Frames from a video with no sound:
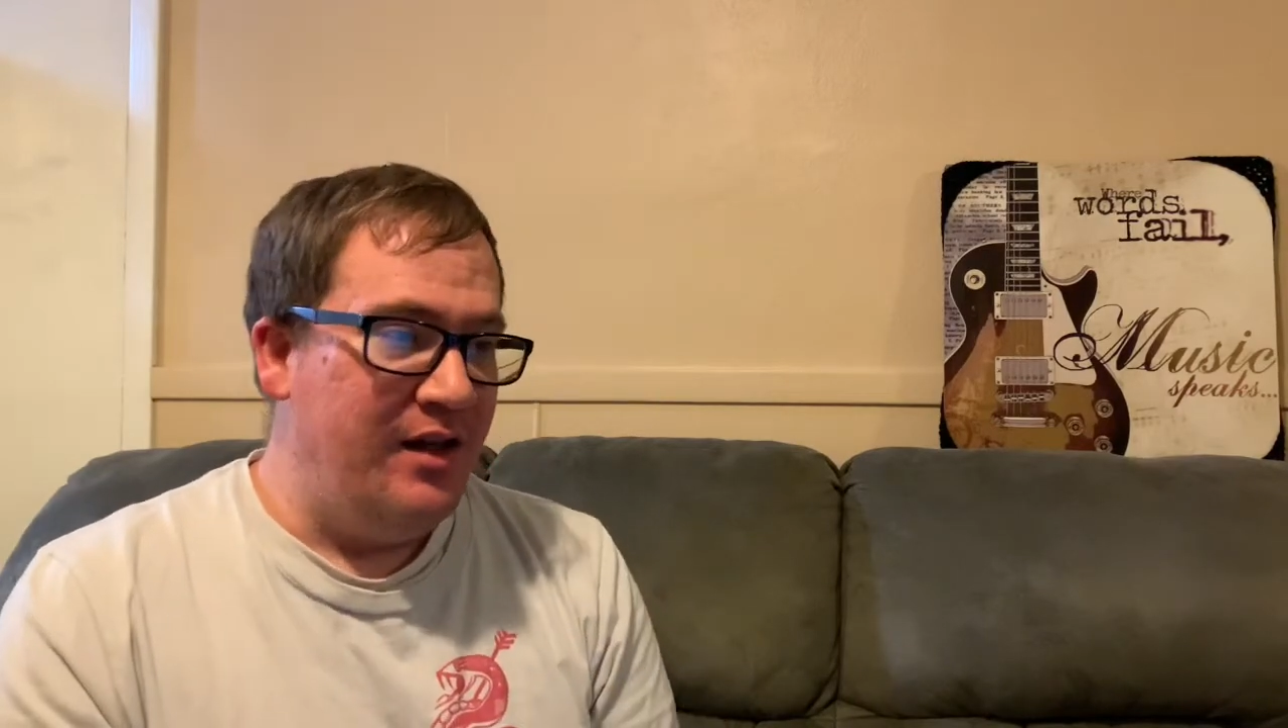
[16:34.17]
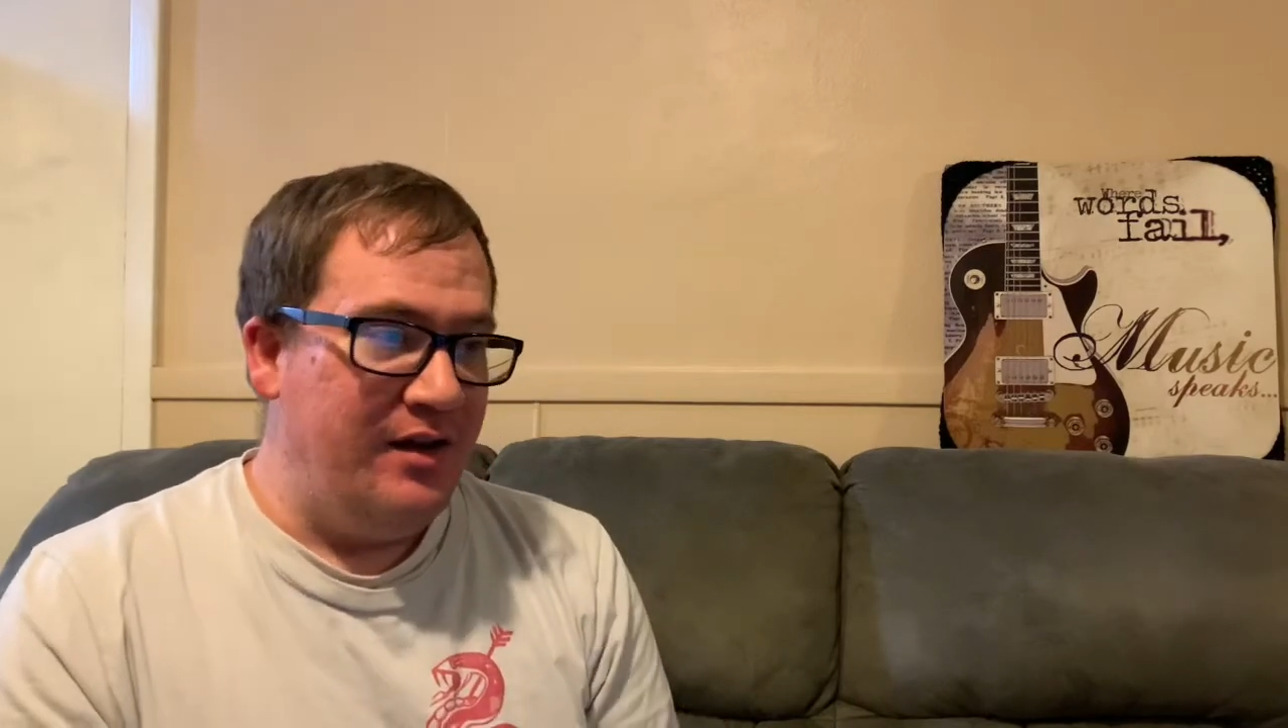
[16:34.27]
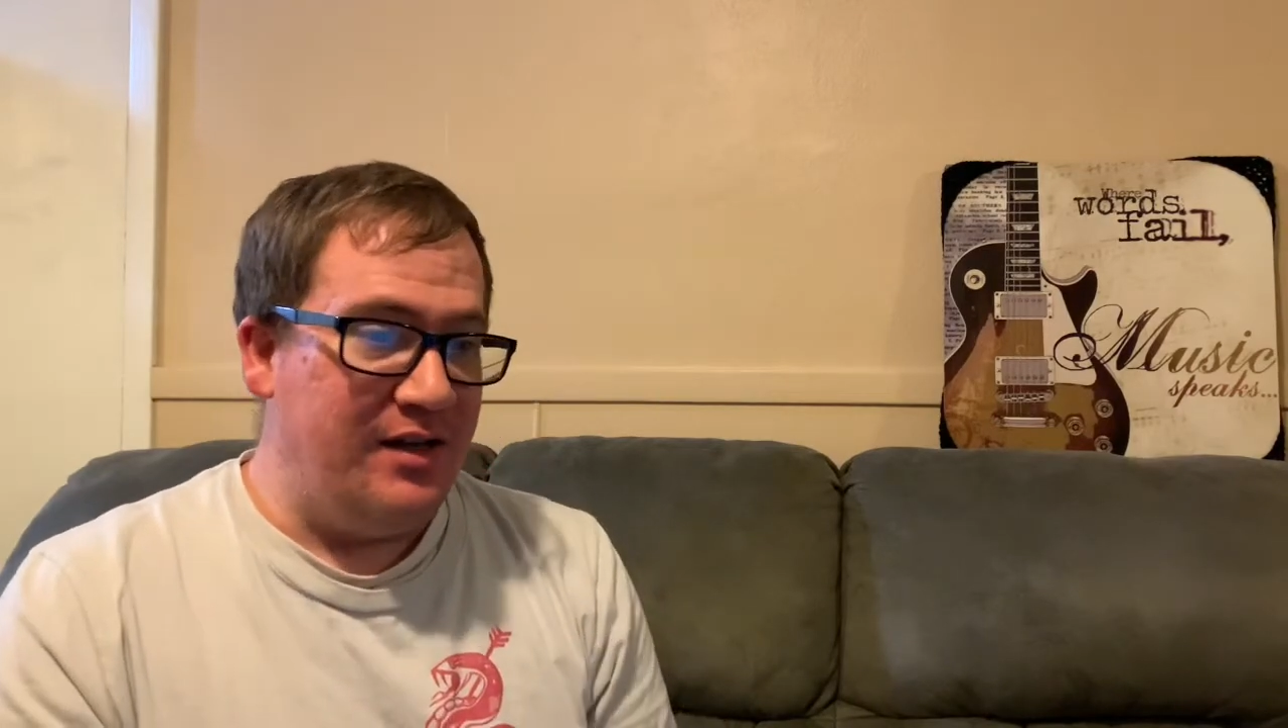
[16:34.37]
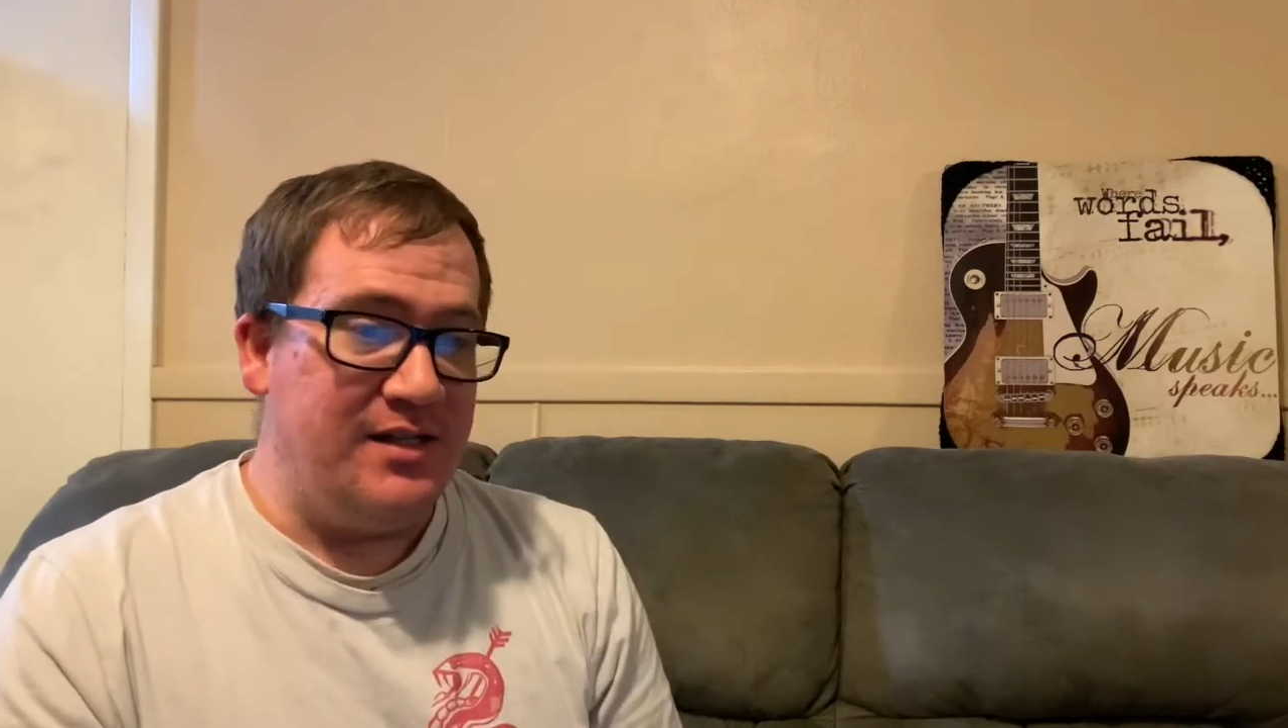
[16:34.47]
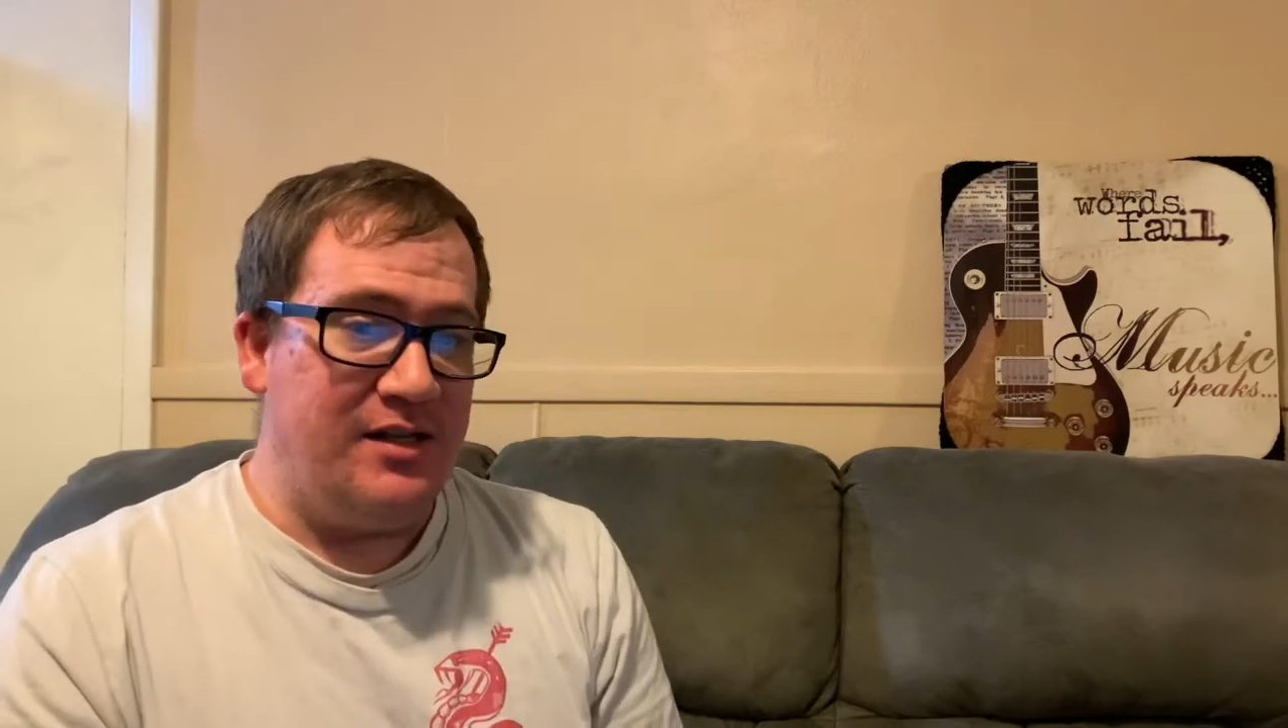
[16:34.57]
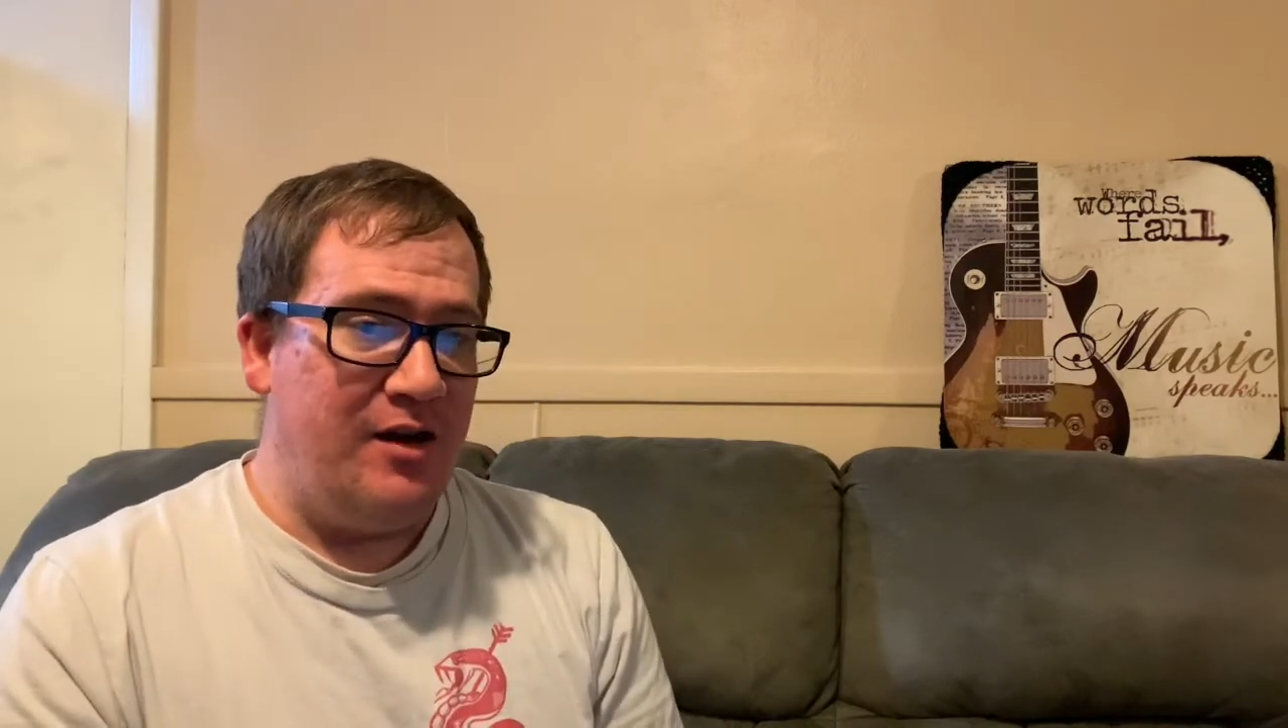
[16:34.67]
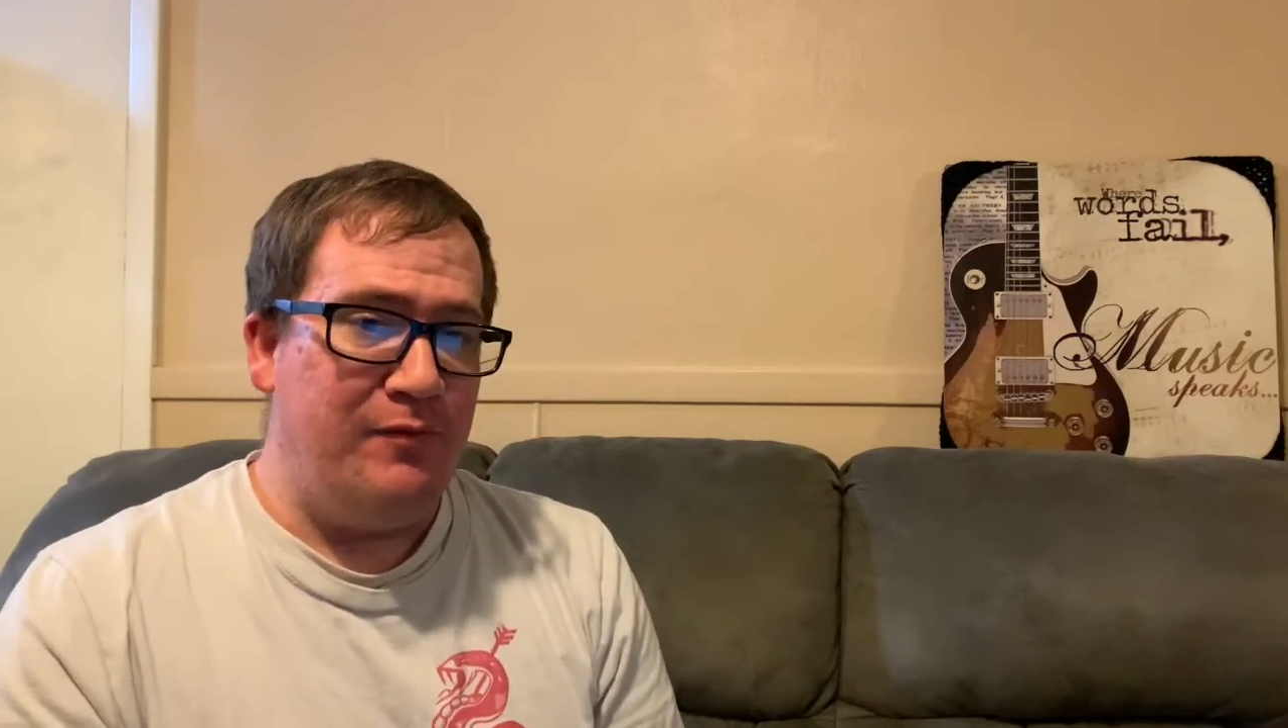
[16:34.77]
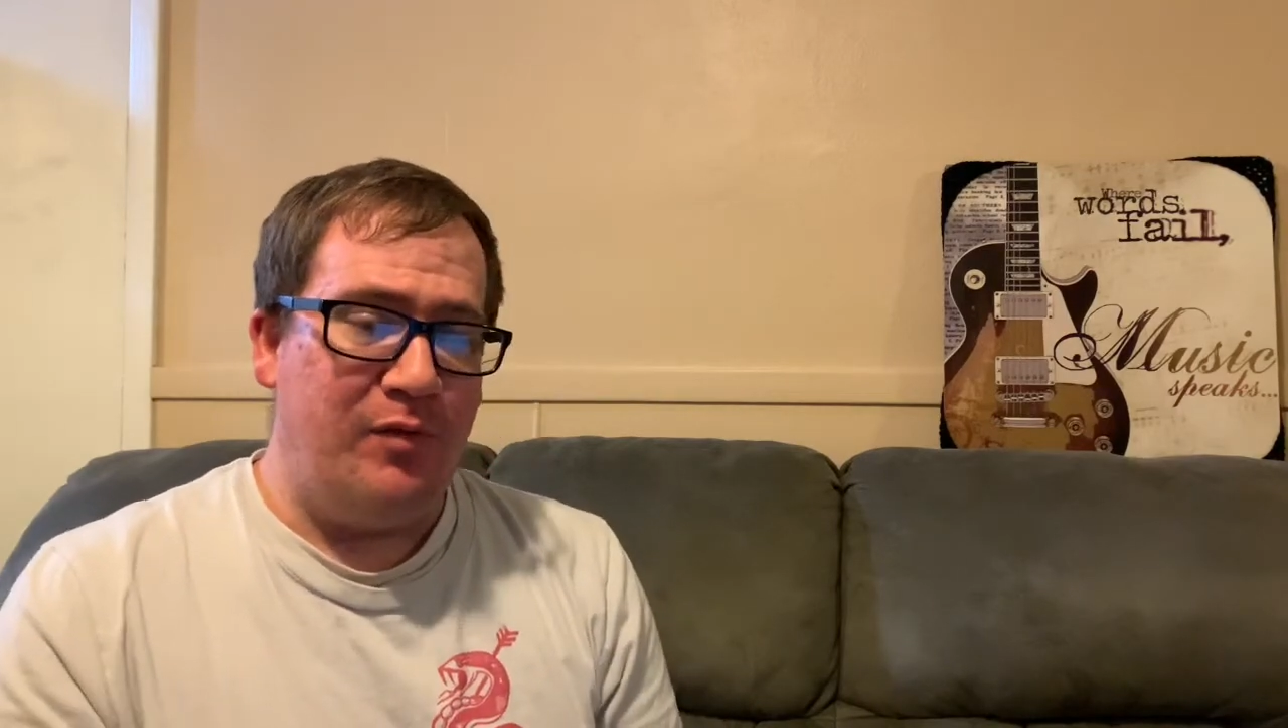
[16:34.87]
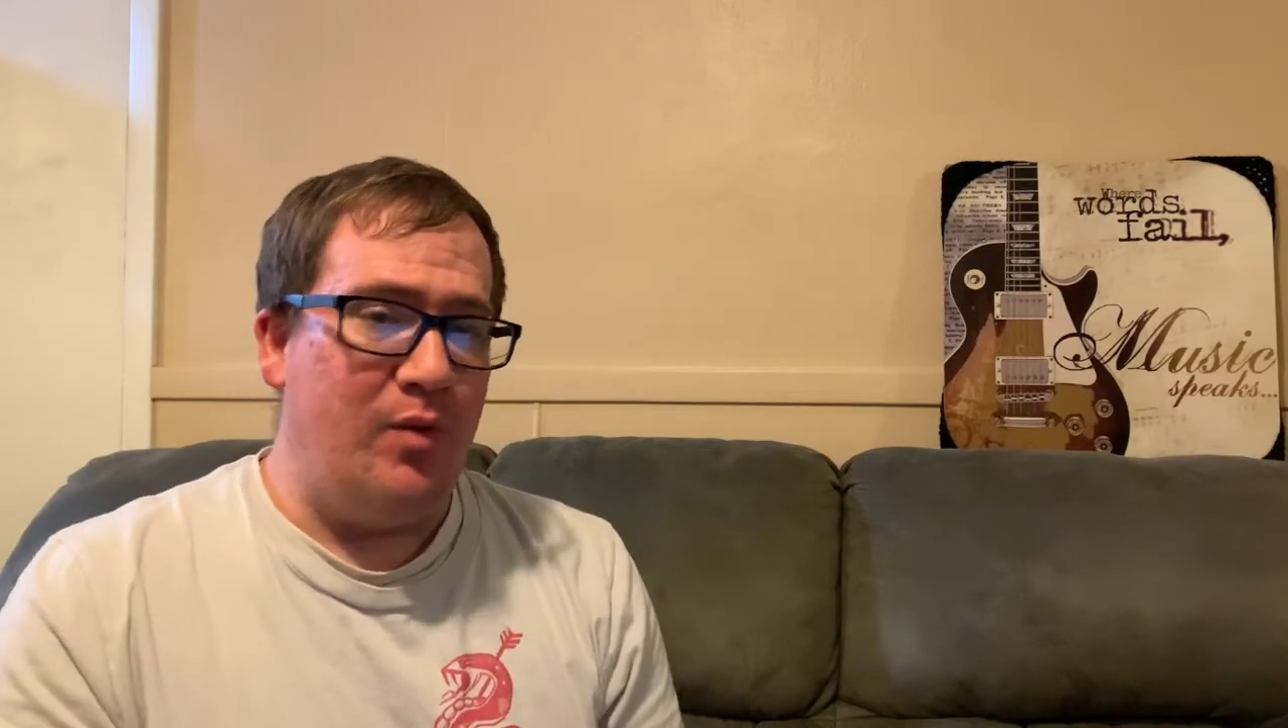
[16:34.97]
doesn't come from